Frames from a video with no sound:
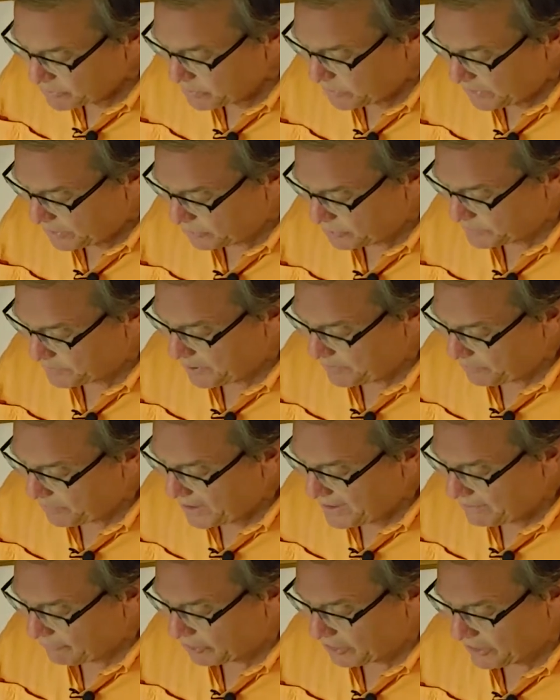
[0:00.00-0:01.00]
one of those people.
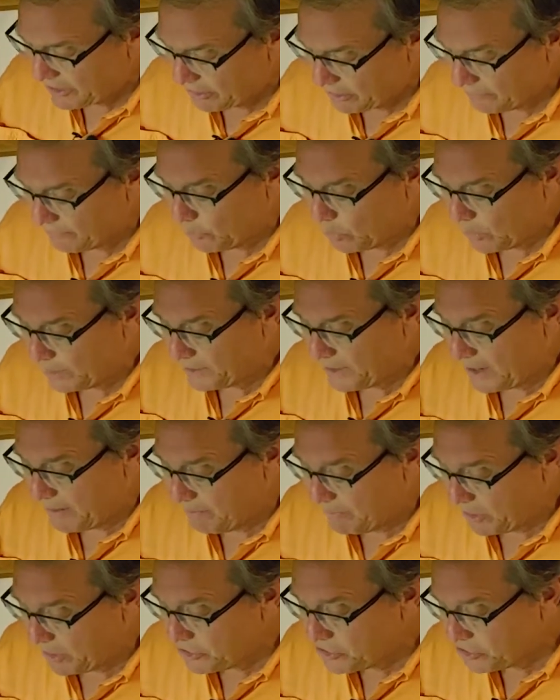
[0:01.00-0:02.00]
I never cared for it
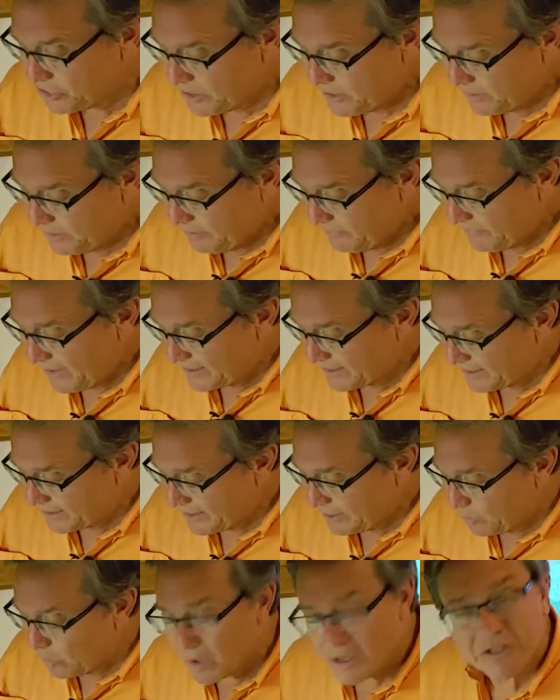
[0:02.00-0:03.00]
that much. In fact, I
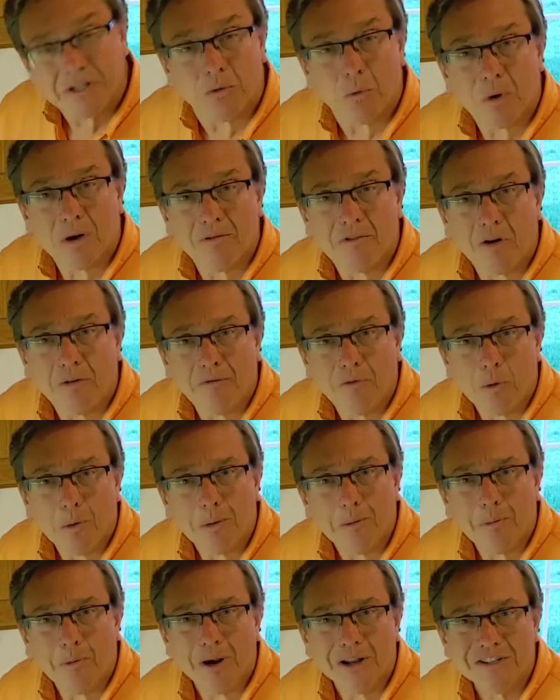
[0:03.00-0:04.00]
think wasn't one of our
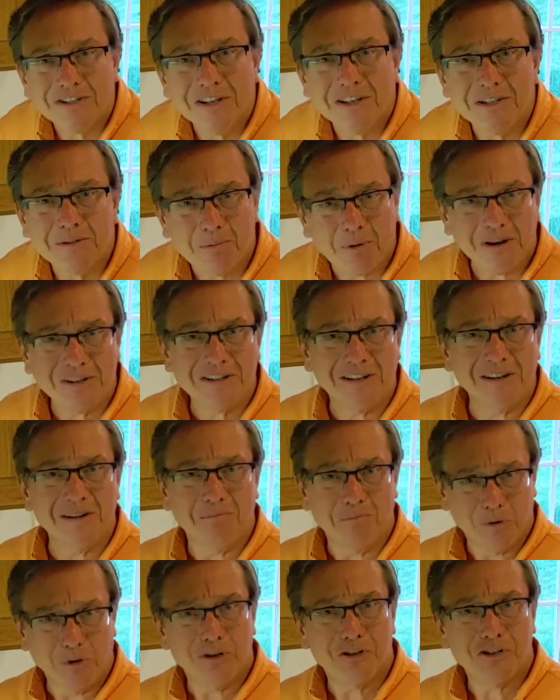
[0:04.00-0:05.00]
former presidents,
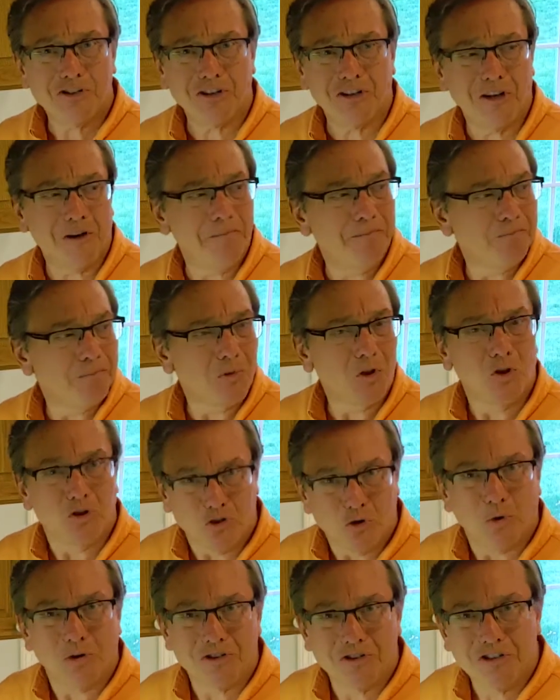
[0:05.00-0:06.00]
President Bush,
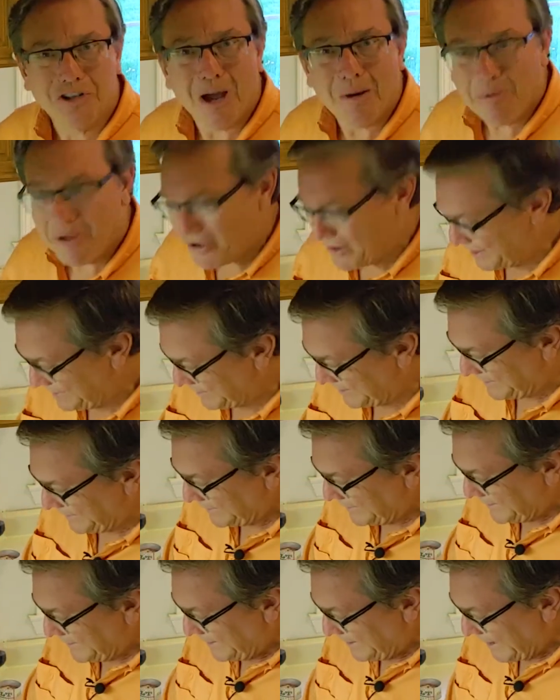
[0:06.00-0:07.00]
George W., I
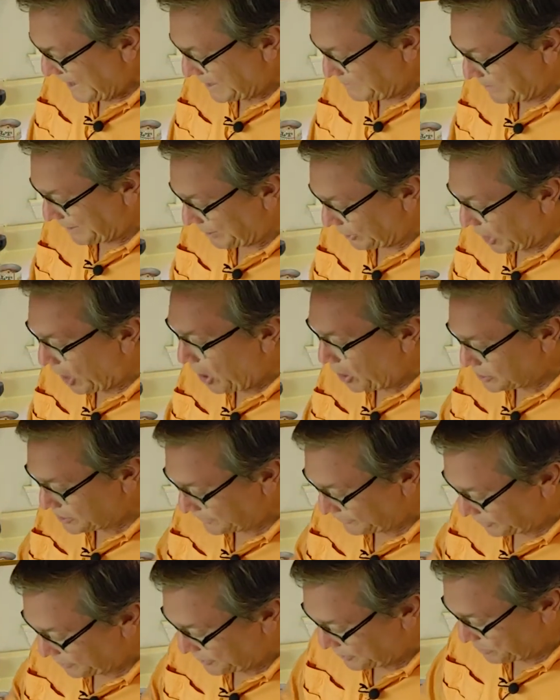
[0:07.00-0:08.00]
think, had a big
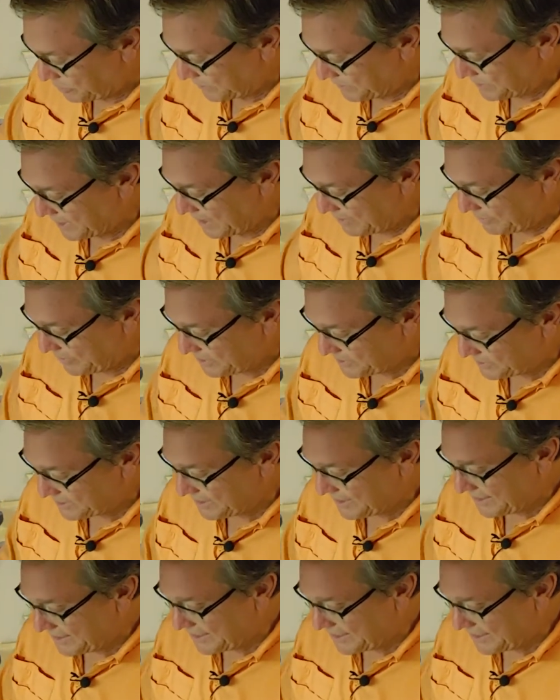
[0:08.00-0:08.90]
controversy one time when he said he